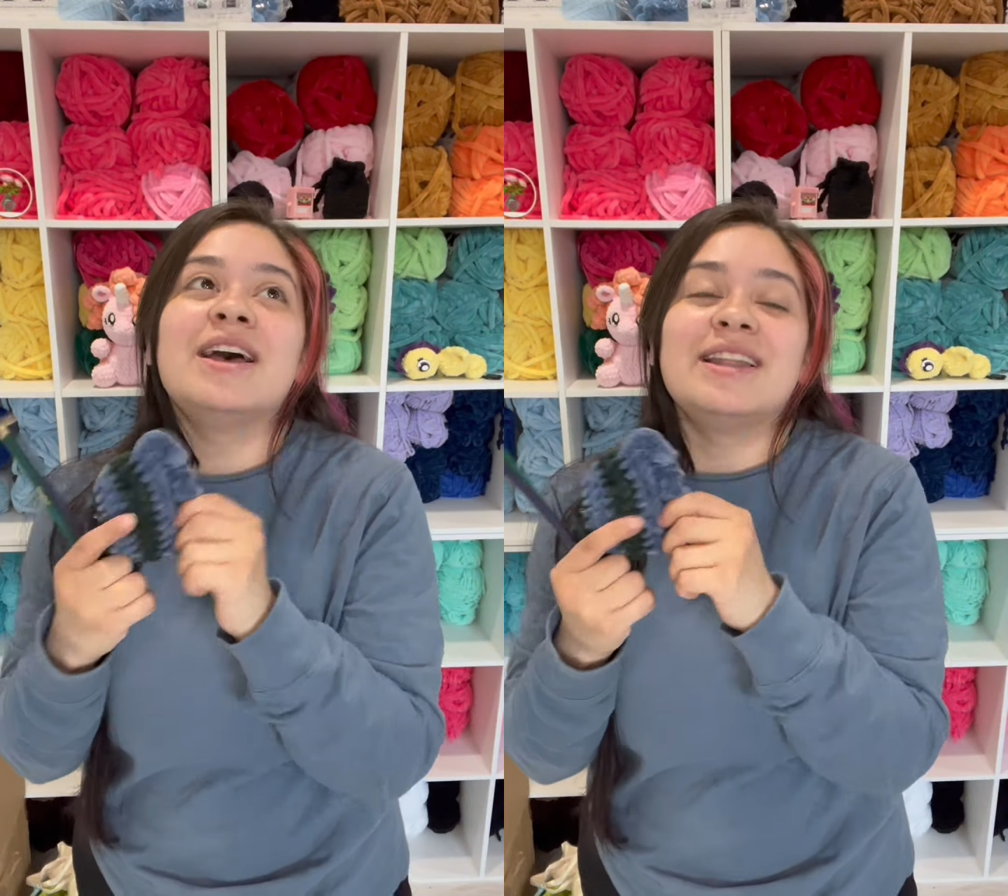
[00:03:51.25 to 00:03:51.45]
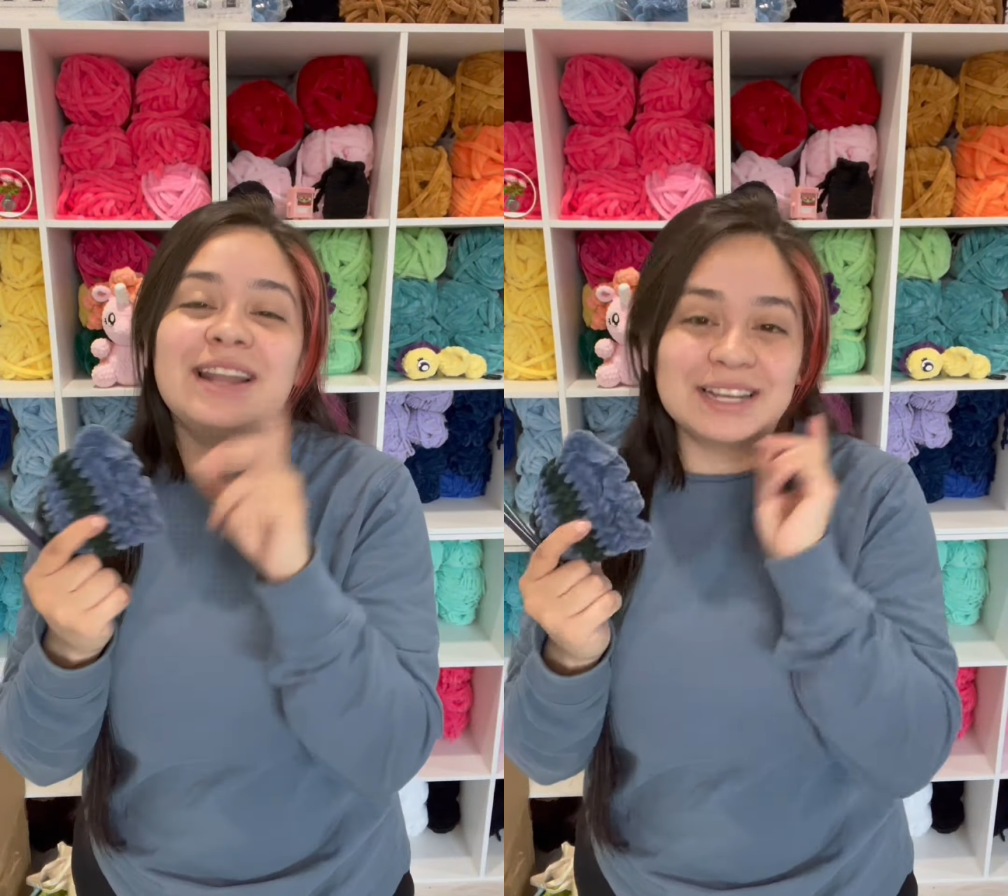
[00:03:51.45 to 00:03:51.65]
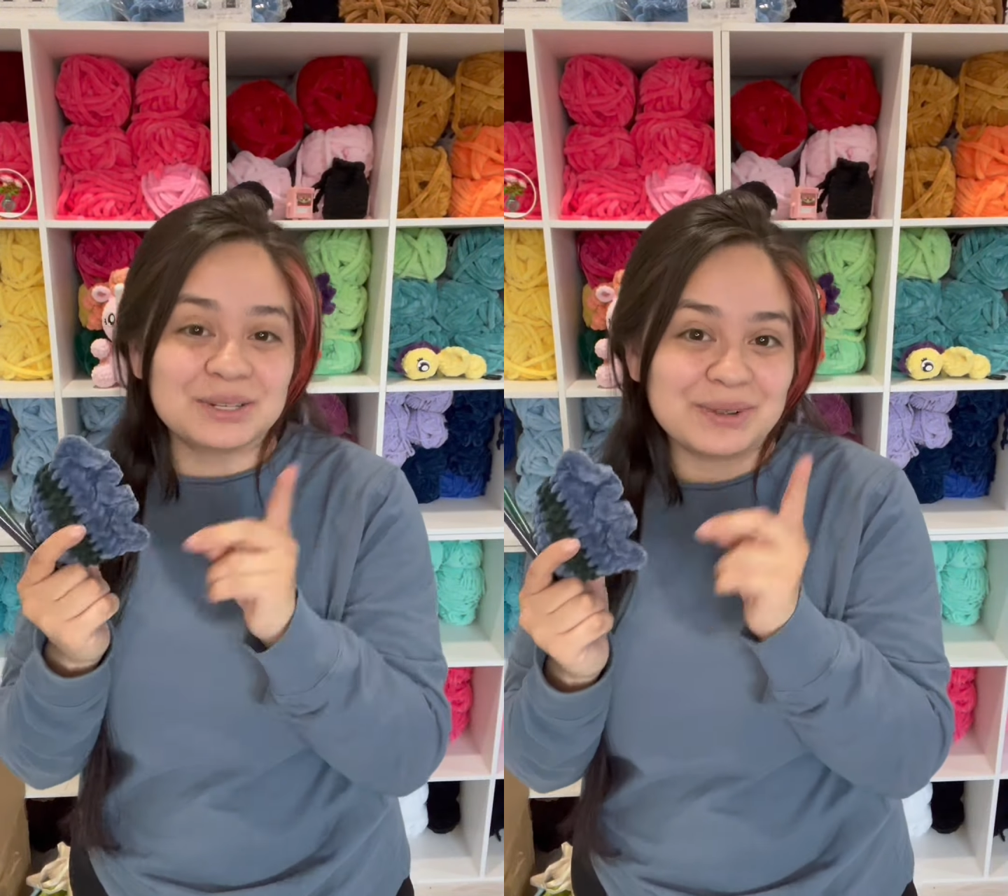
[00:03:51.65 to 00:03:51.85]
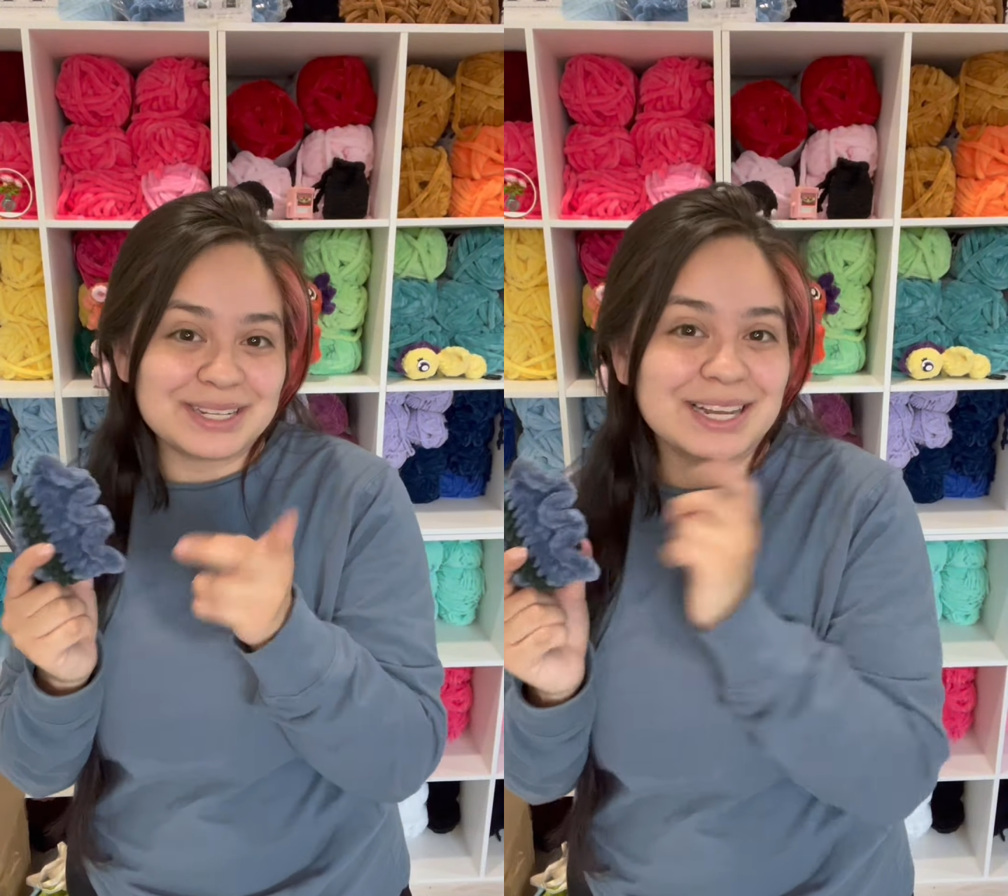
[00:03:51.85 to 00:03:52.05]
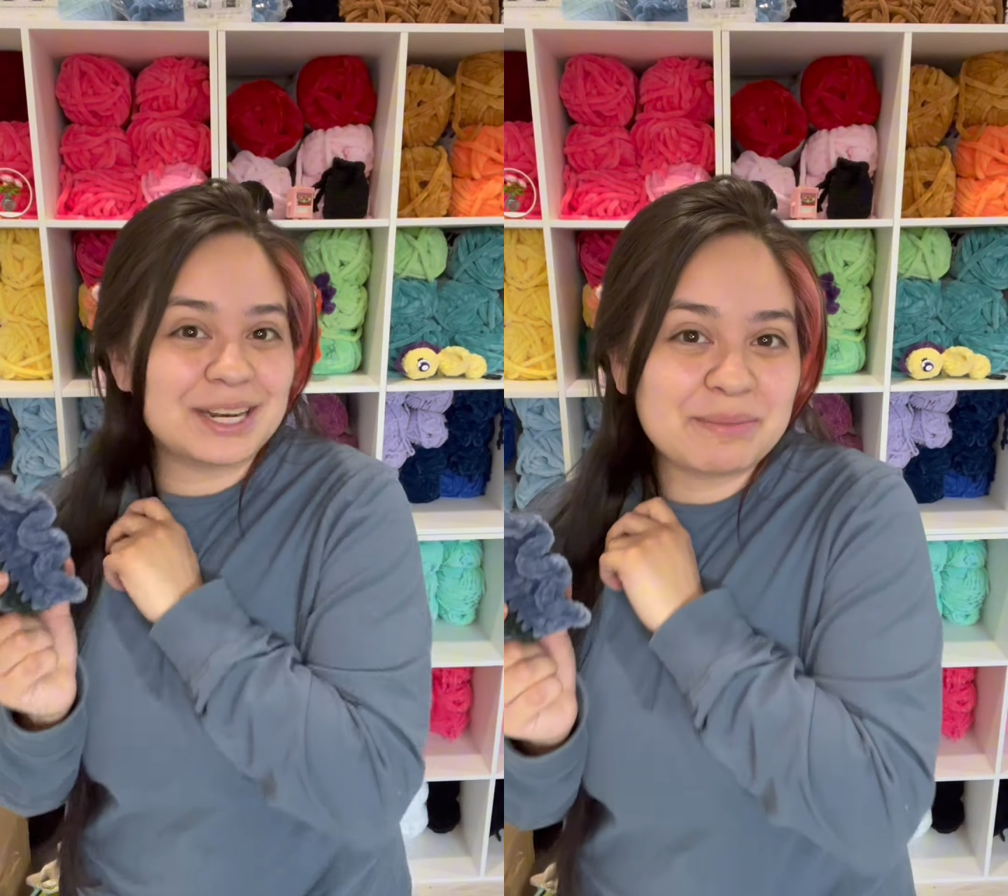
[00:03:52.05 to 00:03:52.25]
next week's
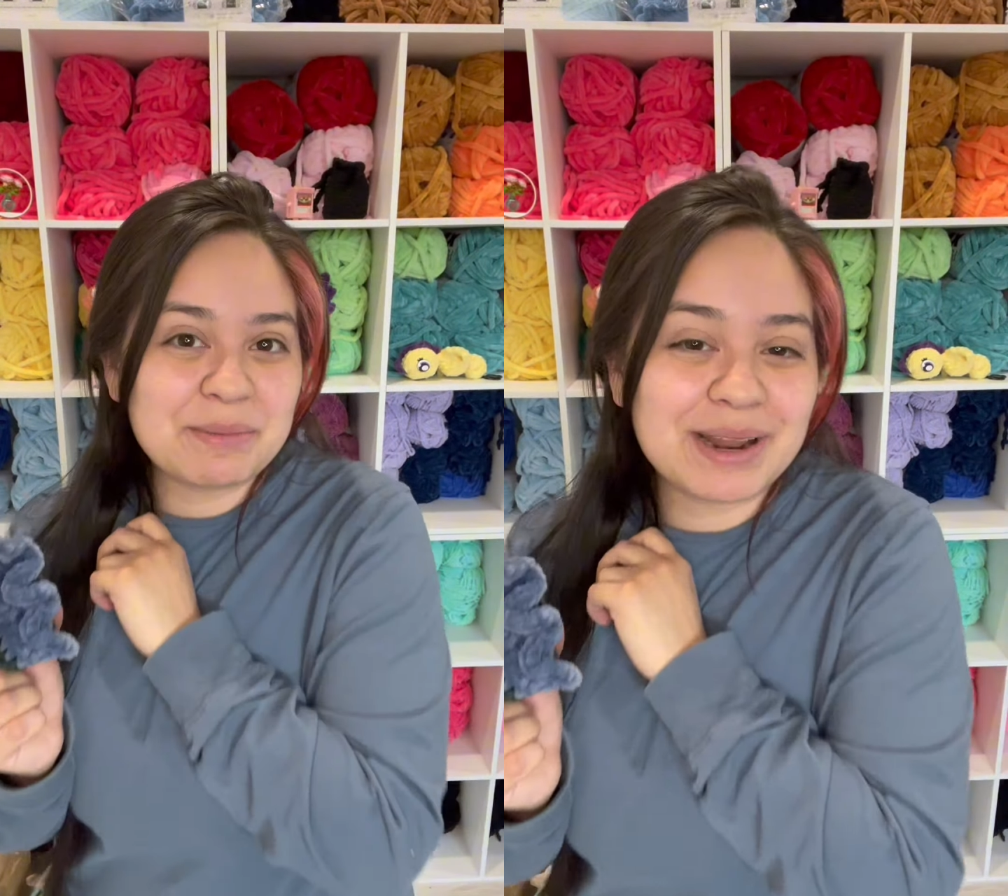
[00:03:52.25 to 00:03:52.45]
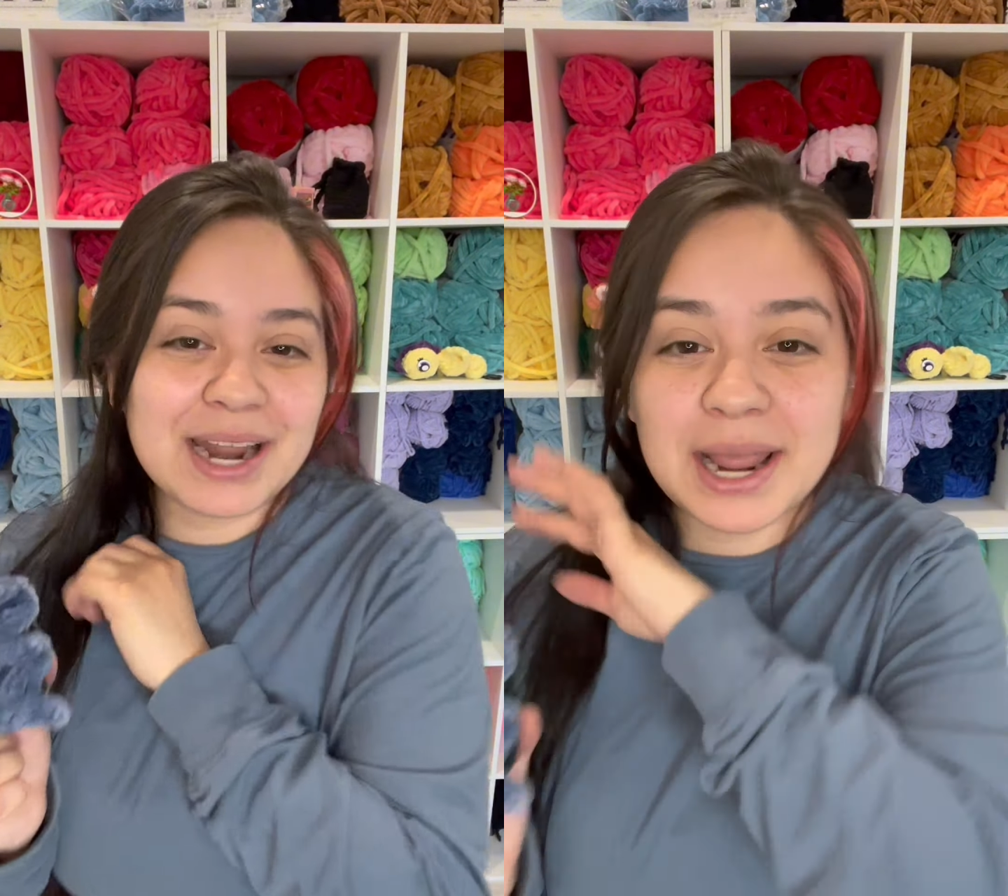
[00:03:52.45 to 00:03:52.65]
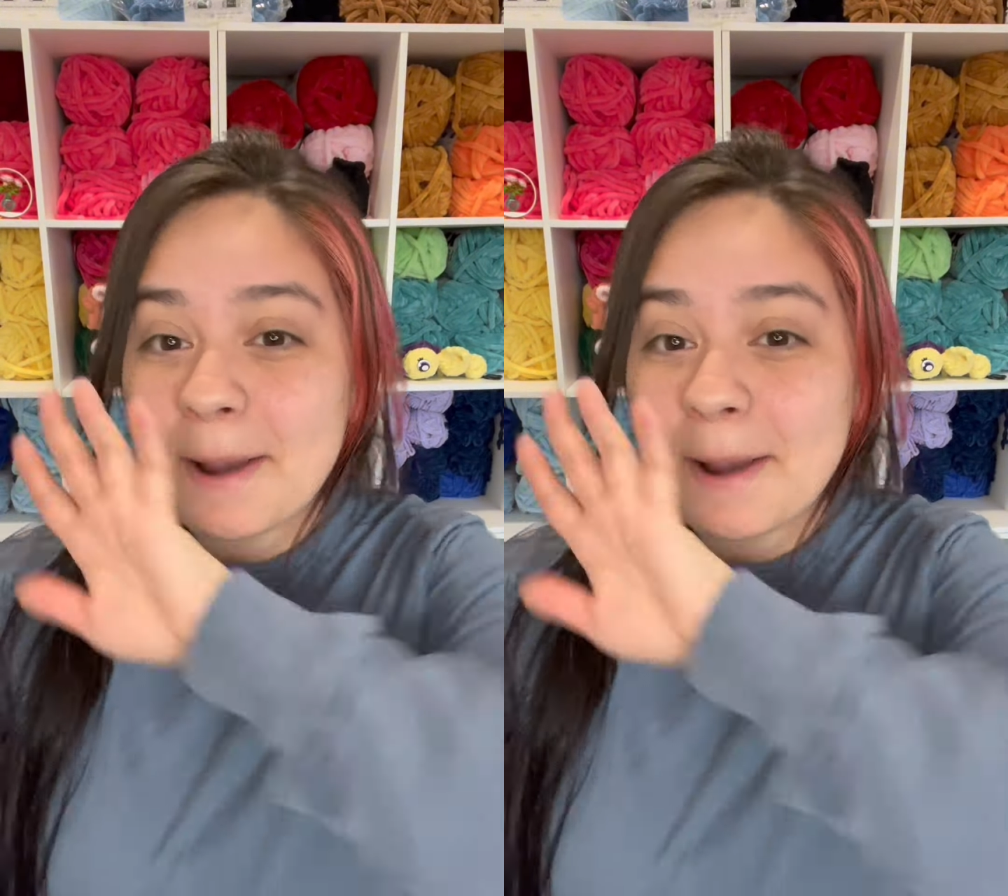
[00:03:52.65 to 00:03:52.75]
Color Me Monday.